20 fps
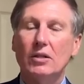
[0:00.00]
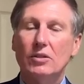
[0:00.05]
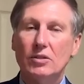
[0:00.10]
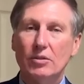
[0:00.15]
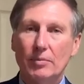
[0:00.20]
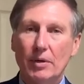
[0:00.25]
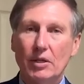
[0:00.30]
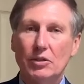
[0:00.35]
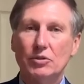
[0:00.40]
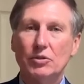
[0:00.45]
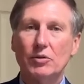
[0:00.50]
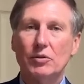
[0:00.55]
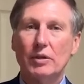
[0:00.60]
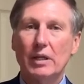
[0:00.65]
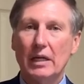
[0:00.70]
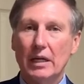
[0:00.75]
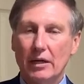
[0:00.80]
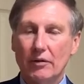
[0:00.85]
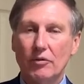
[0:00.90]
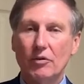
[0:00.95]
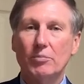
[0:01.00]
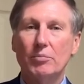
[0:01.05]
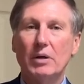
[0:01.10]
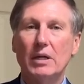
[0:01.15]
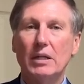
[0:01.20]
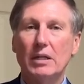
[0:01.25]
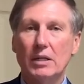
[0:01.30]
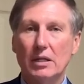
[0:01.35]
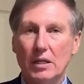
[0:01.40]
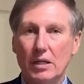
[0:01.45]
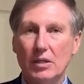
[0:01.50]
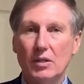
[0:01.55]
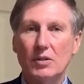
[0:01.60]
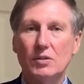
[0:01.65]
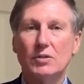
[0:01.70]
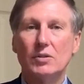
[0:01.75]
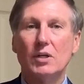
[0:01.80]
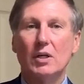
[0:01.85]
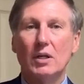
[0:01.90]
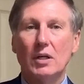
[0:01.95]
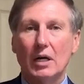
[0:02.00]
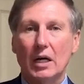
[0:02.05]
to make sure that everybody is